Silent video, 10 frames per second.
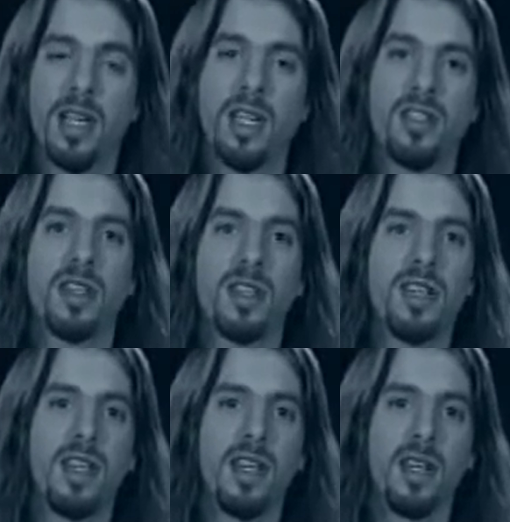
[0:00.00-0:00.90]
it's a good
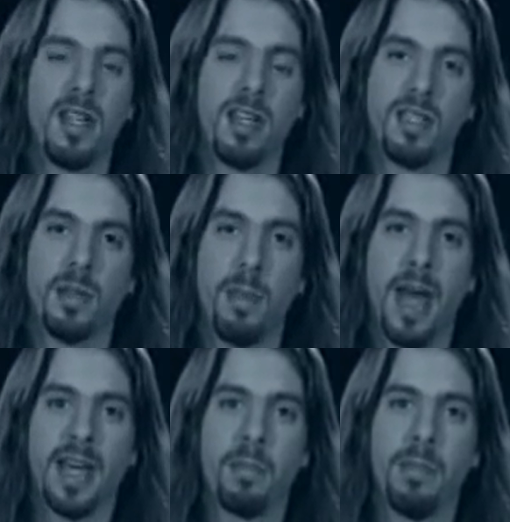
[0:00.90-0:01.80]
idea to
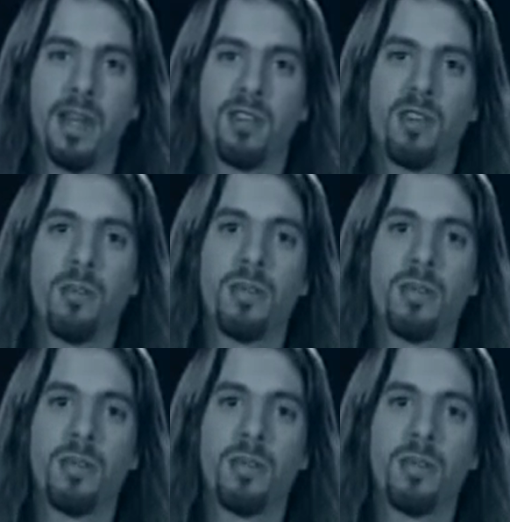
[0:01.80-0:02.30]
back the metronome